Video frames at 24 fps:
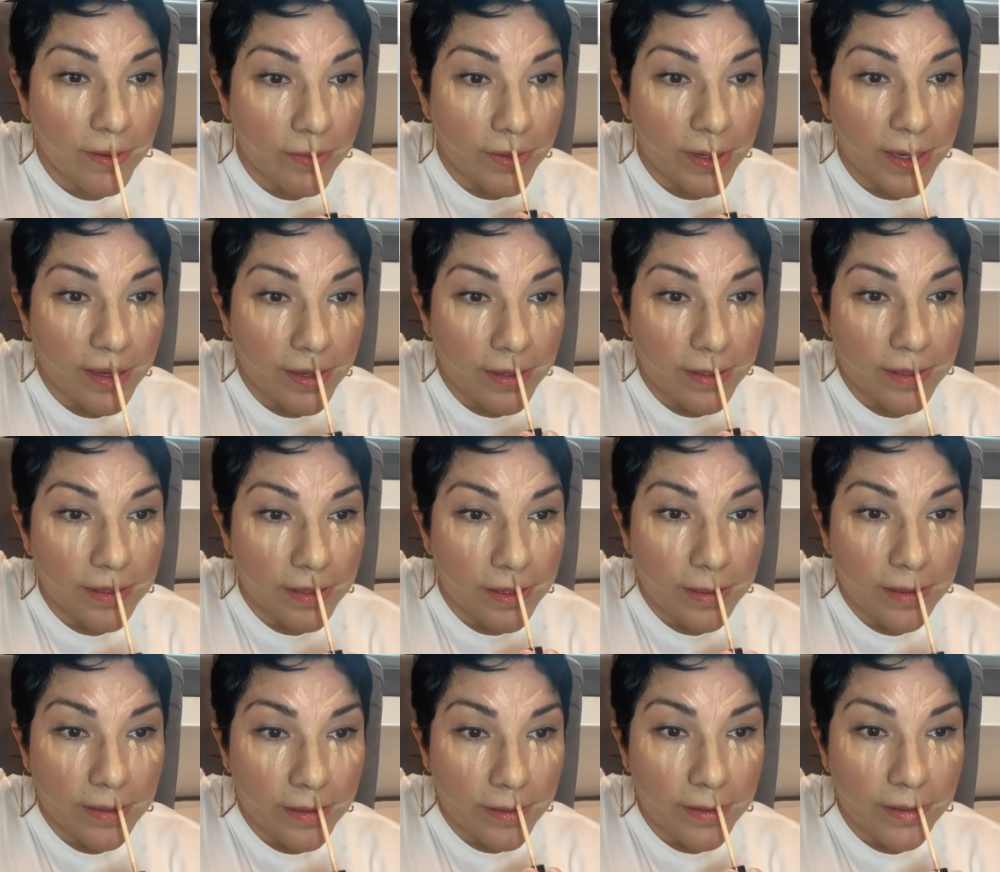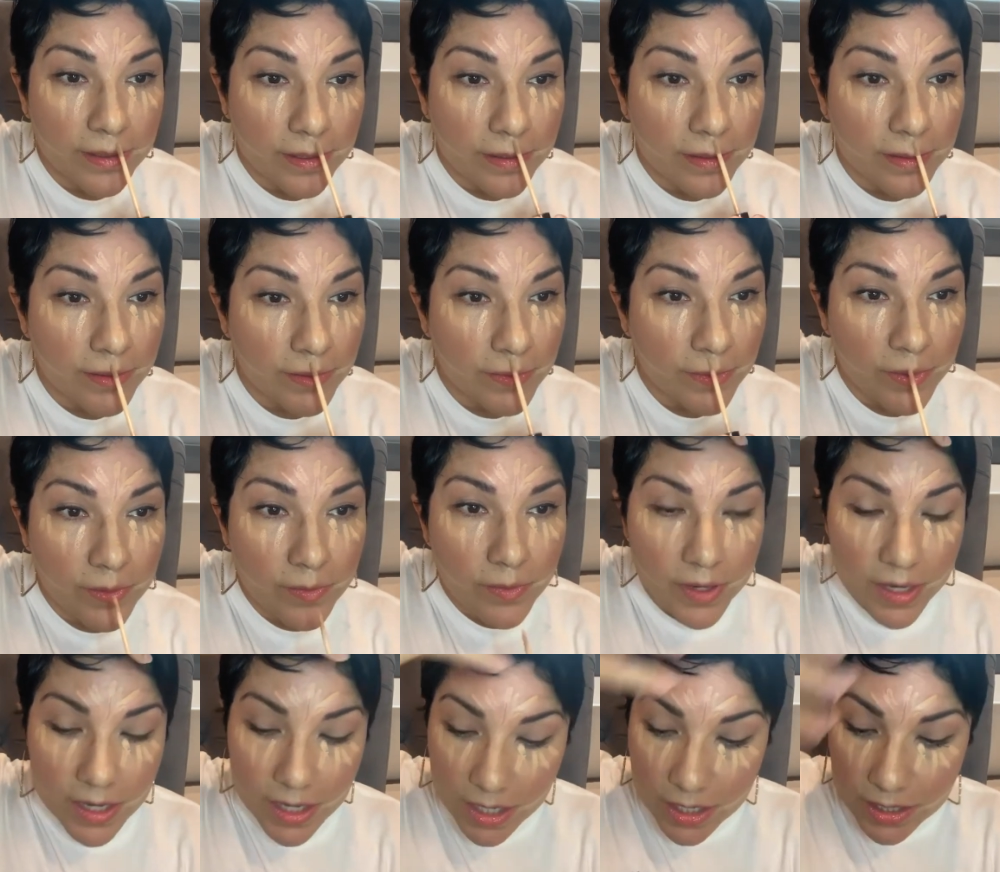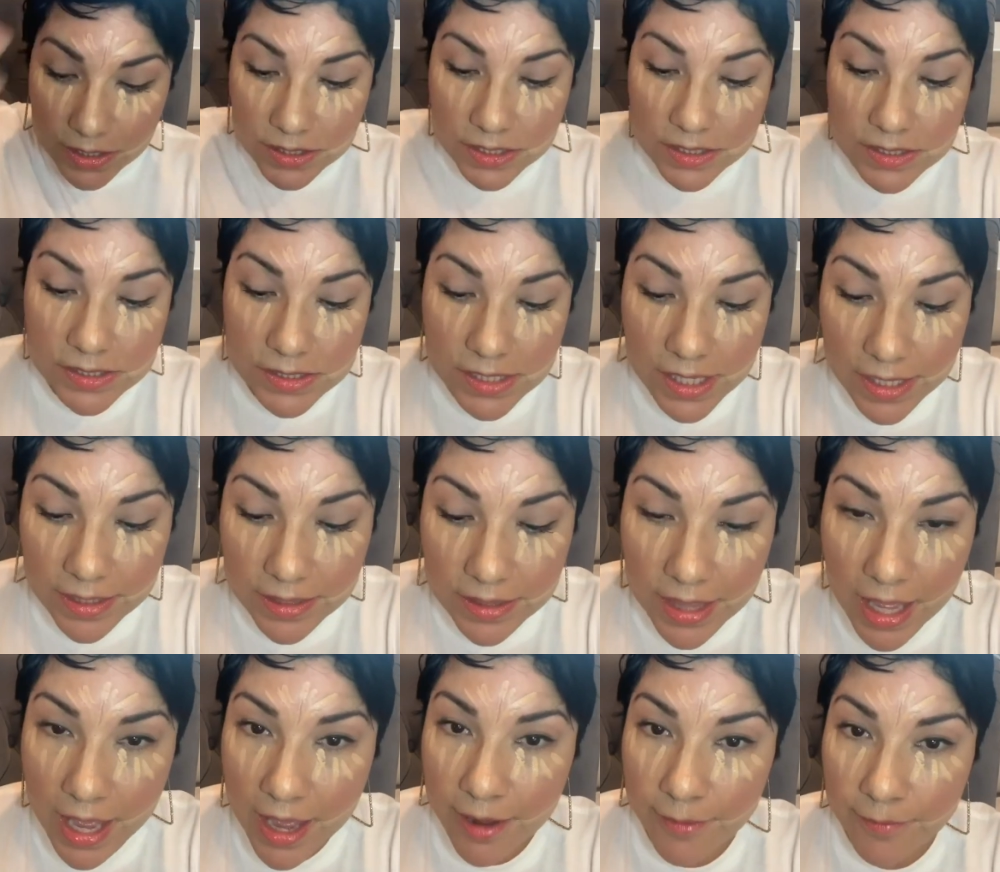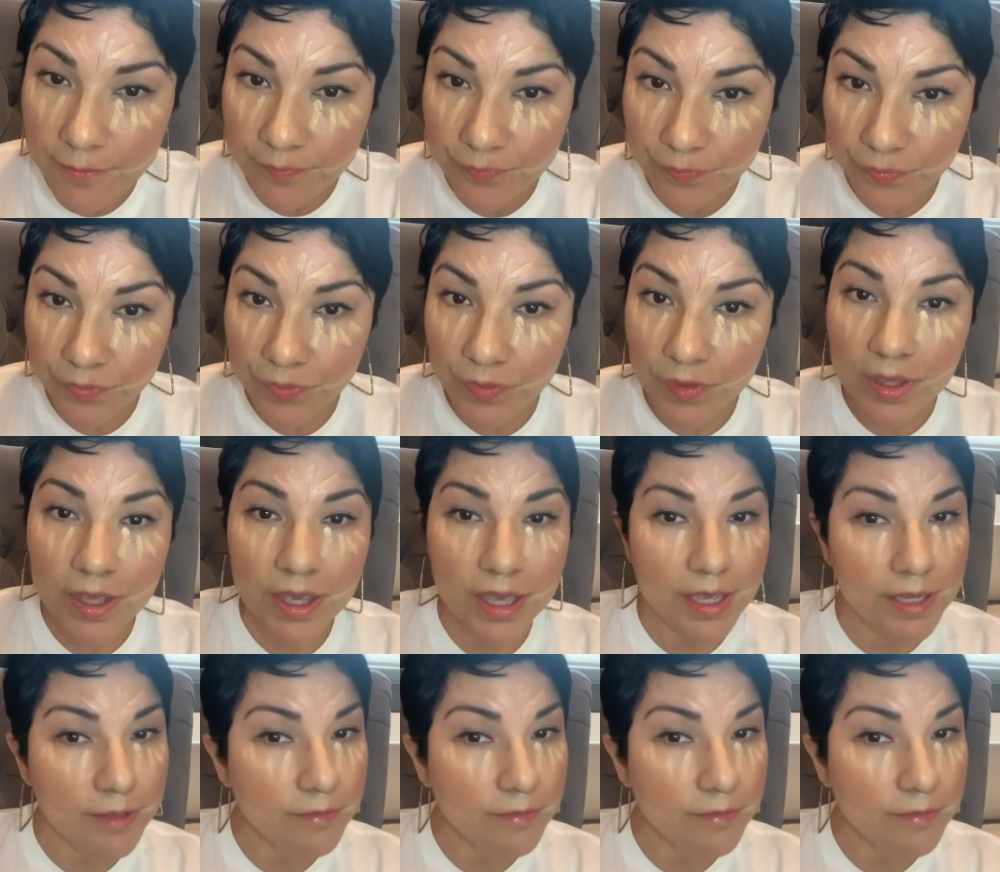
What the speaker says: in here too, just like that, okay?